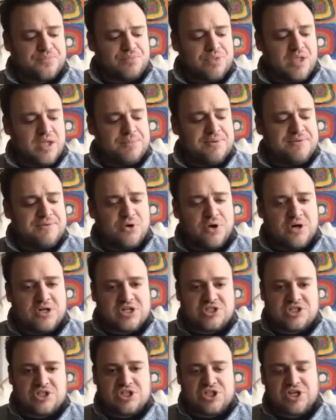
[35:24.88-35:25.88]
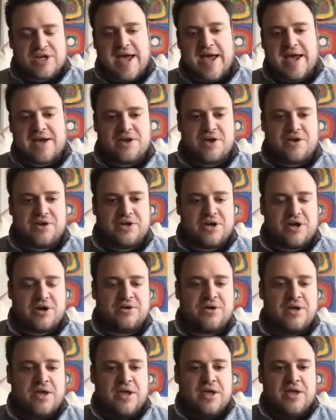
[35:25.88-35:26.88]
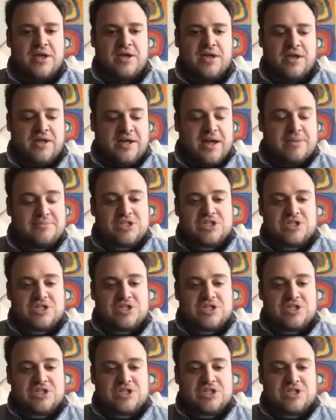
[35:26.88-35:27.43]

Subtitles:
before just in Chicago, I'm